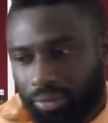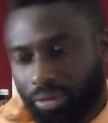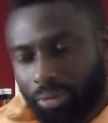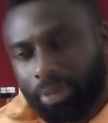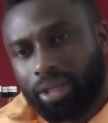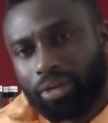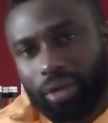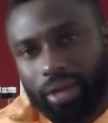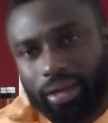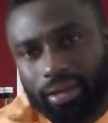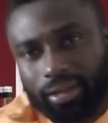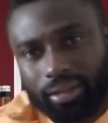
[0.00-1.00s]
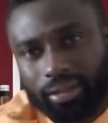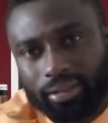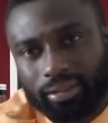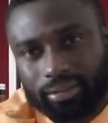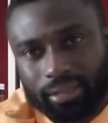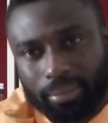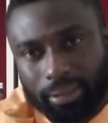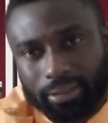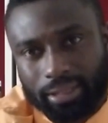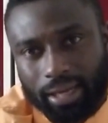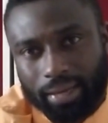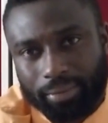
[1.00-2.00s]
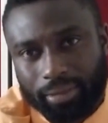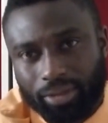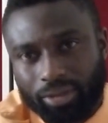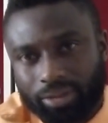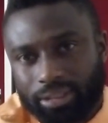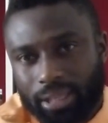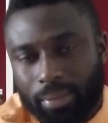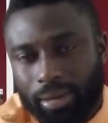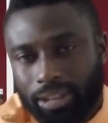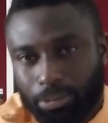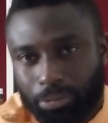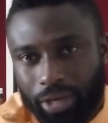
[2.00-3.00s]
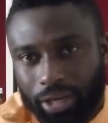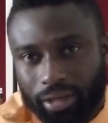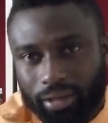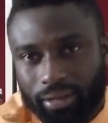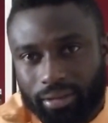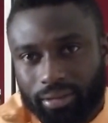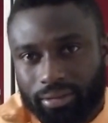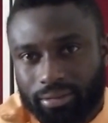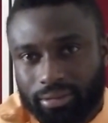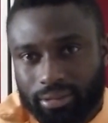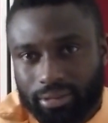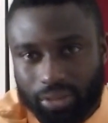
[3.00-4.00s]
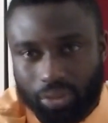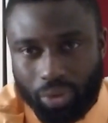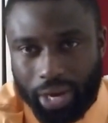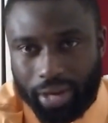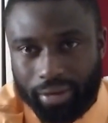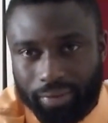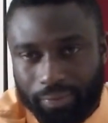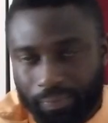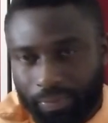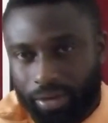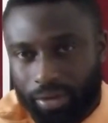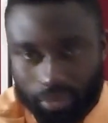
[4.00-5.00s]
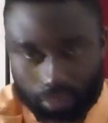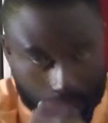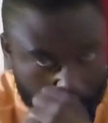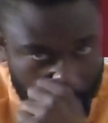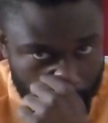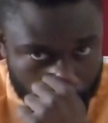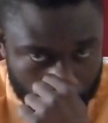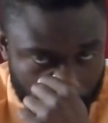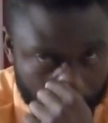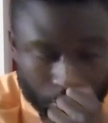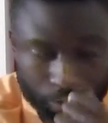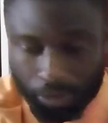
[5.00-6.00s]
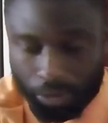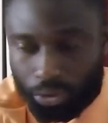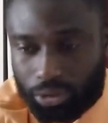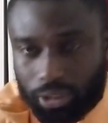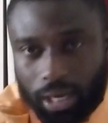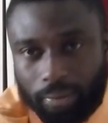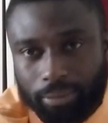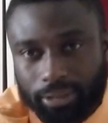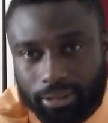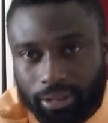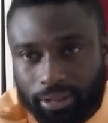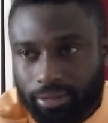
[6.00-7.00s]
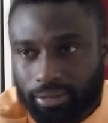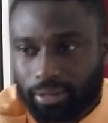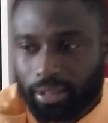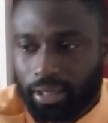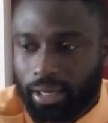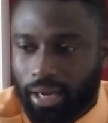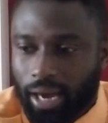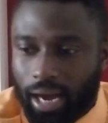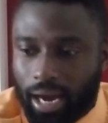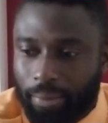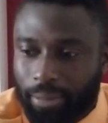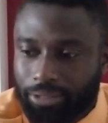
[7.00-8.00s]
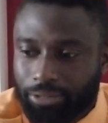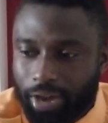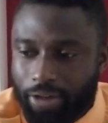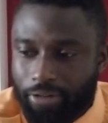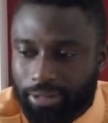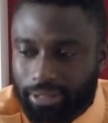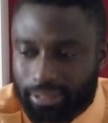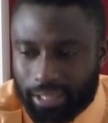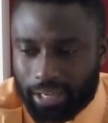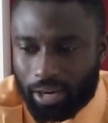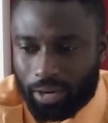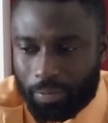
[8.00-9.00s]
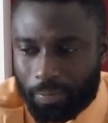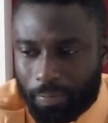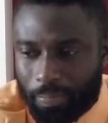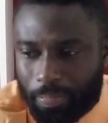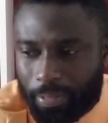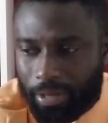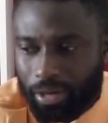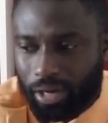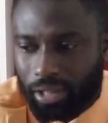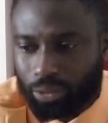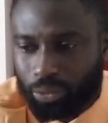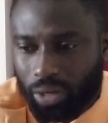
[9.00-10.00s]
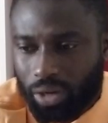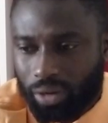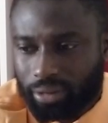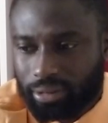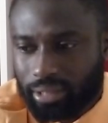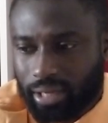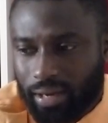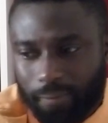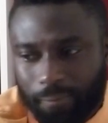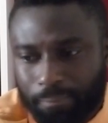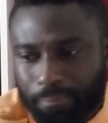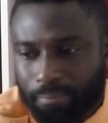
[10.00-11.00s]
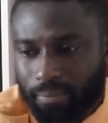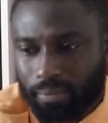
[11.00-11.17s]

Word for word: will be great in summertime you know summer spring is great you know great for those um, seasons um, it's very versatile you know as well it's um